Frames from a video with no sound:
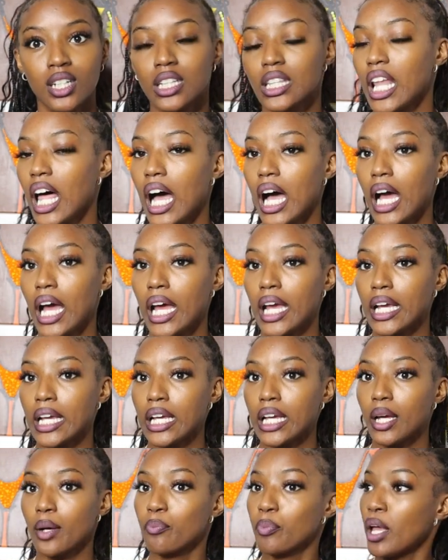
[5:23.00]

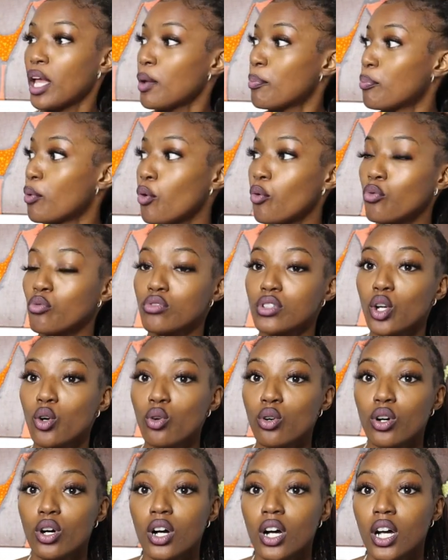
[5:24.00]
Like, people,
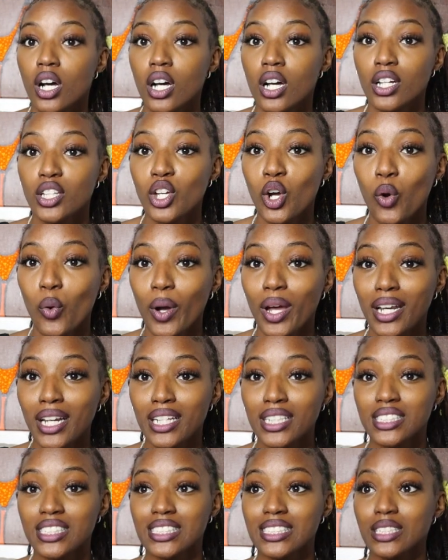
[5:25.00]
you in
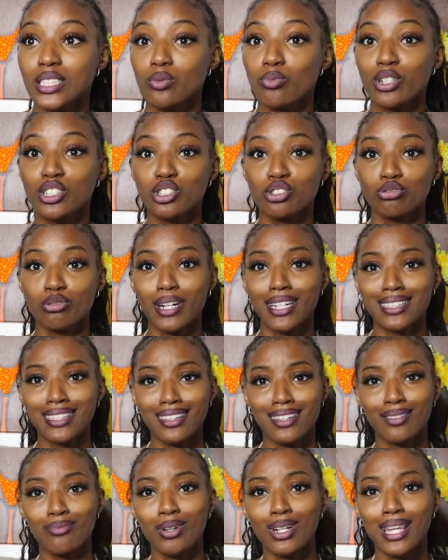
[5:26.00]
this
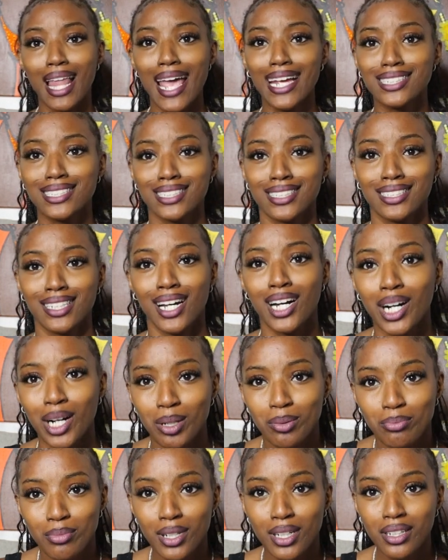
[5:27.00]
restricted
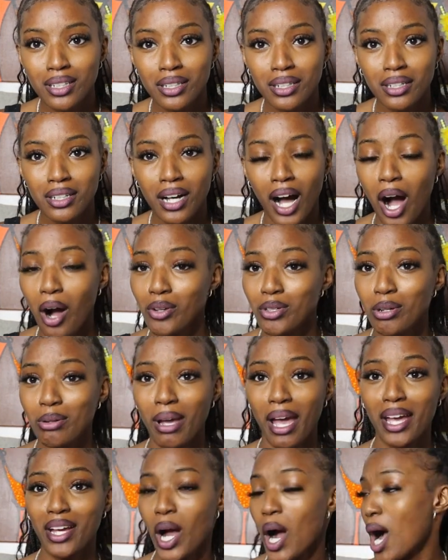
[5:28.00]
relationship. Oh, you
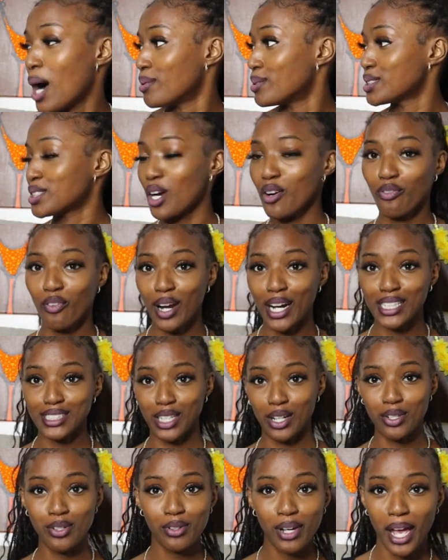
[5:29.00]
can't go out with your friends.
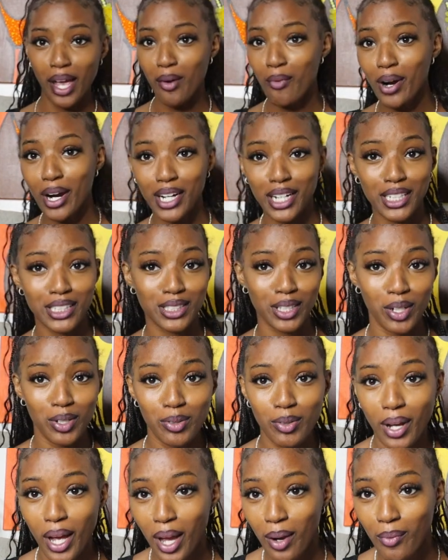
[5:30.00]
Oh, you can't wear this. Oh,
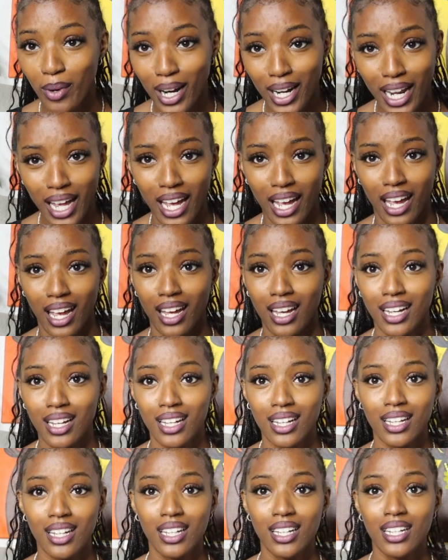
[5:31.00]
you can't wear that.
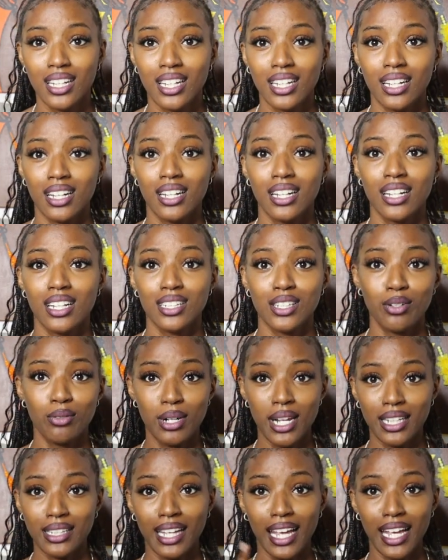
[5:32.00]
You
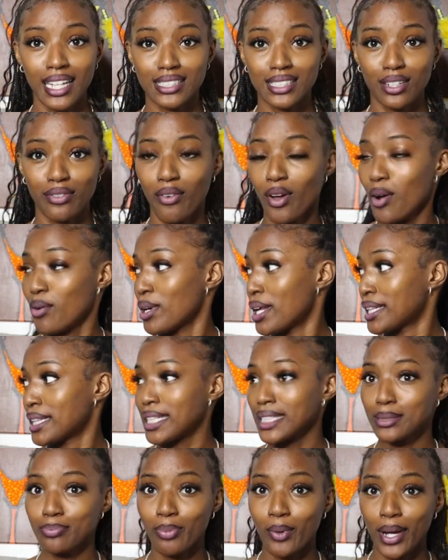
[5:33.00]
need to answer the phone at
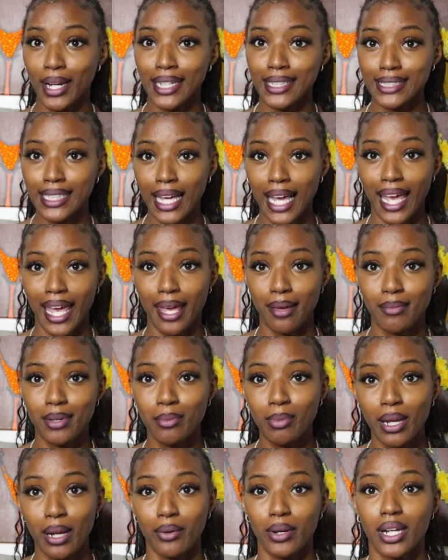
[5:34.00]
this point in time.
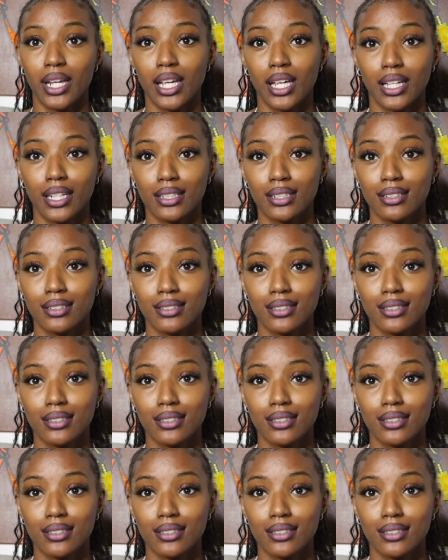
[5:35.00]
And period.